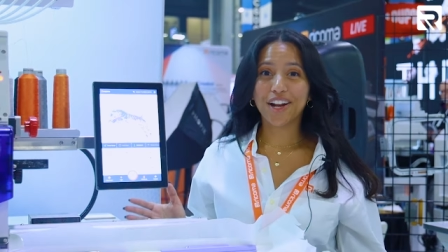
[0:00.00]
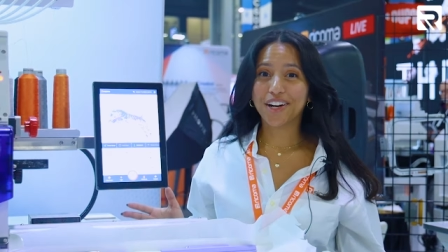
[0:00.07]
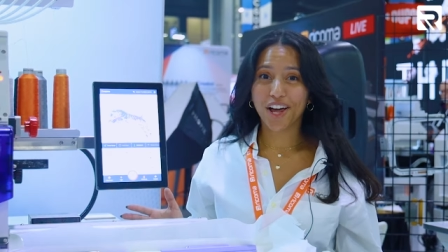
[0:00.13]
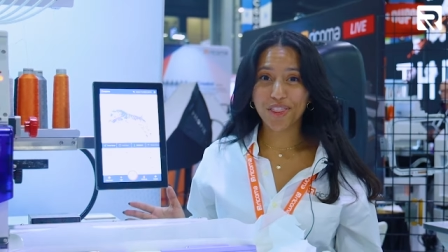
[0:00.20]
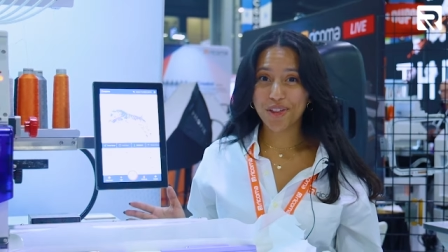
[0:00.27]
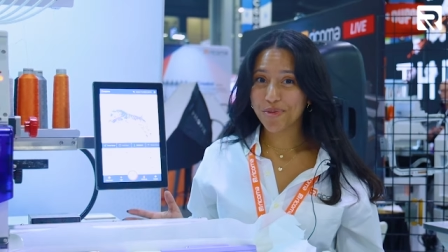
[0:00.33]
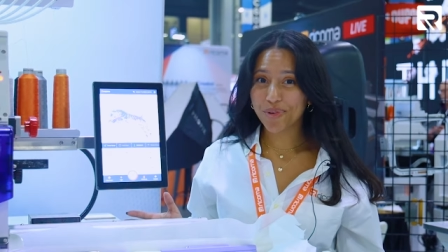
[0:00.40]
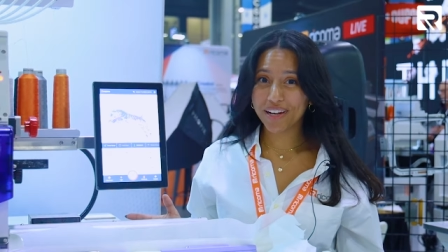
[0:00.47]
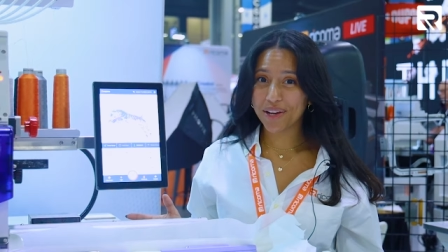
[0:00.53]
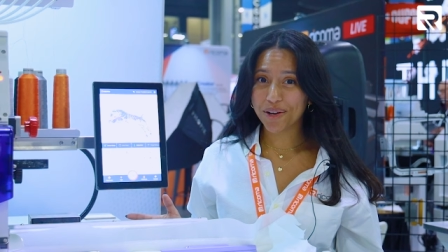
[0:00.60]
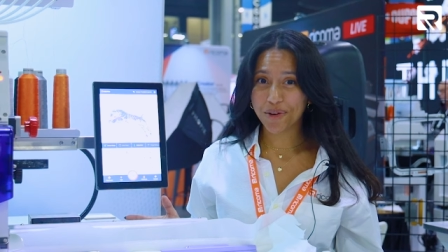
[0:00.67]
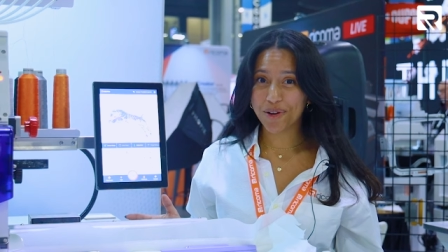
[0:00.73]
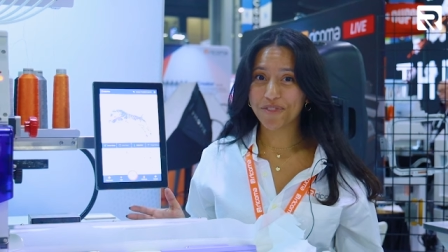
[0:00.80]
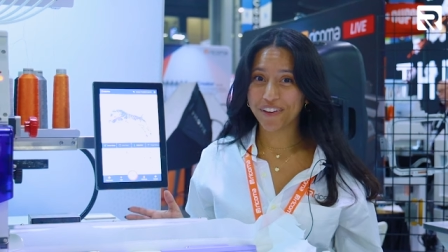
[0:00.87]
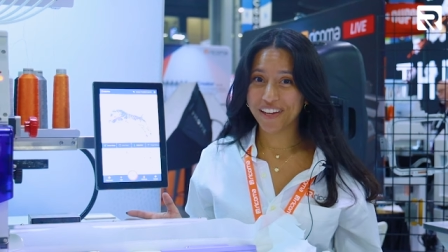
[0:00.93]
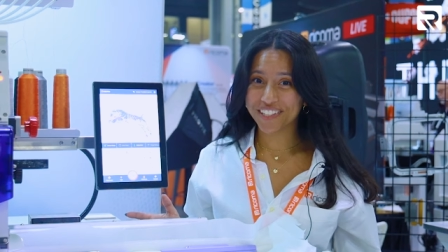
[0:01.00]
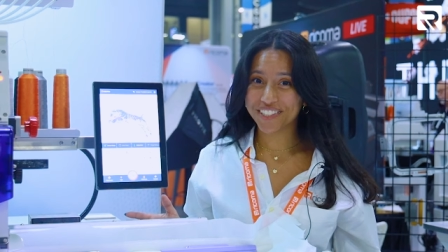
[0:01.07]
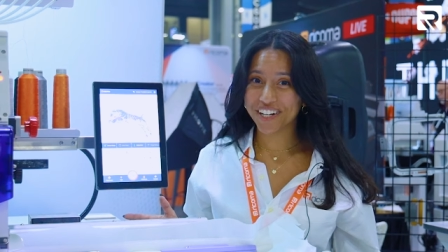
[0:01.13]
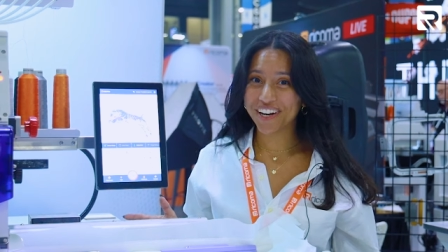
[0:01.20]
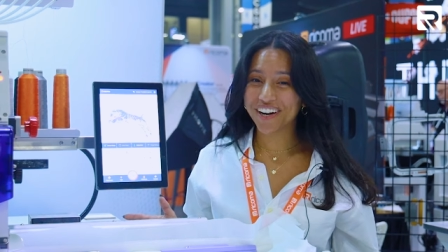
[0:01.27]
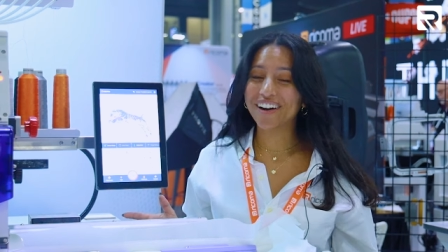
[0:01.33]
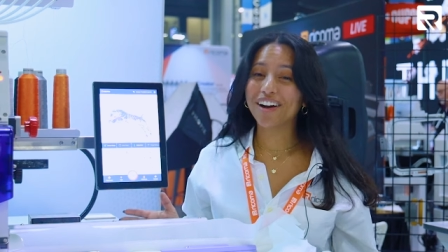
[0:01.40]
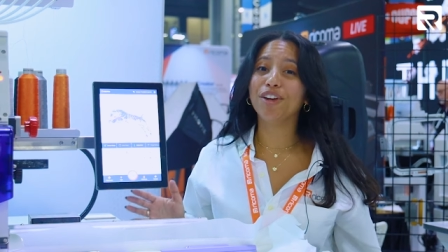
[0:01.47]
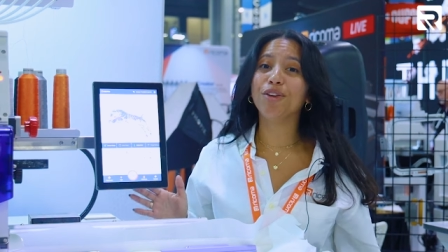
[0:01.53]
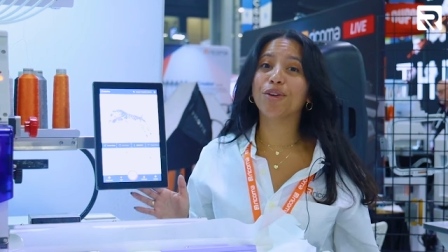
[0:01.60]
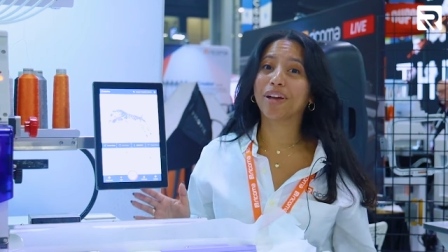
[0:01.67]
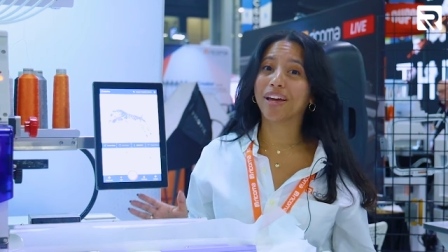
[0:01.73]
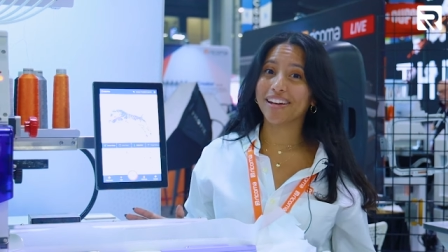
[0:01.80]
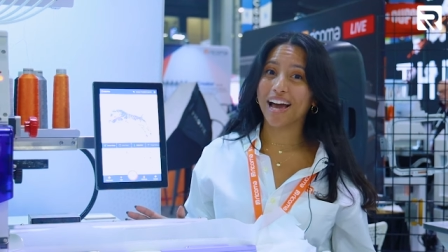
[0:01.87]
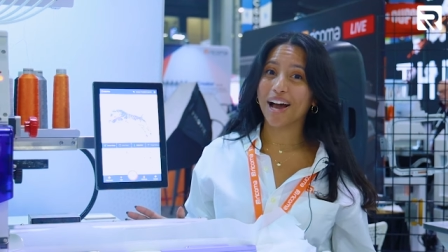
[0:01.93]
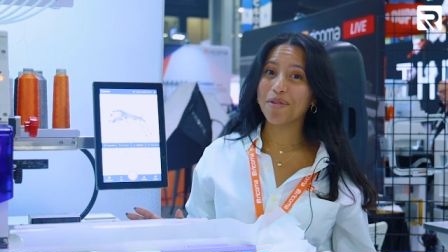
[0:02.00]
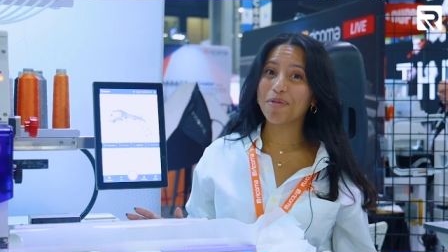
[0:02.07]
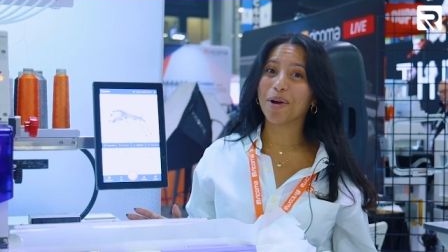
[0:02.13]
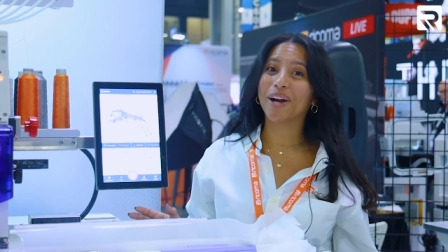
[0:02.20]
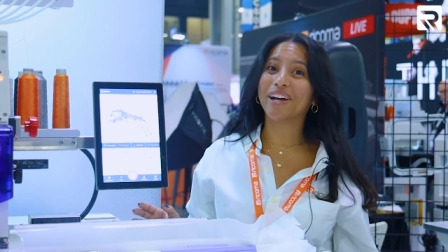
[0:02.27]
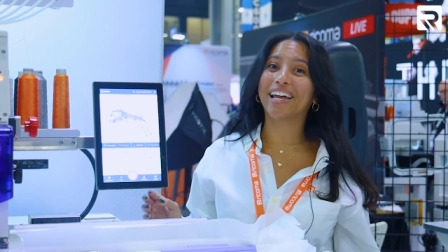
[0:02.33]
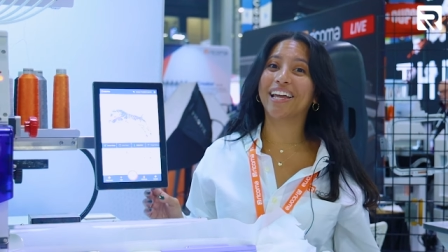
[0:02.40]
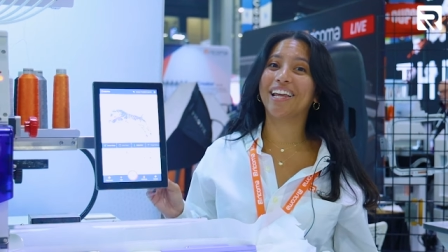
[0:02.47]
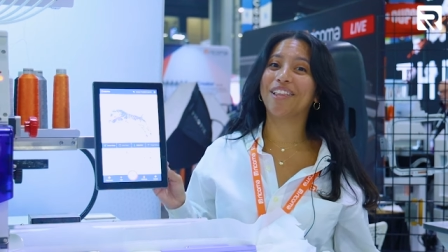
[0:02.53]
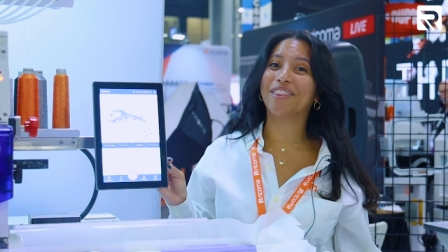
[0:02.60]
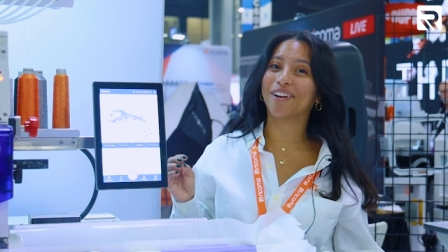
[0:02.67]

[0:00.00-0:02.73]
Another really cool feature, you can now work in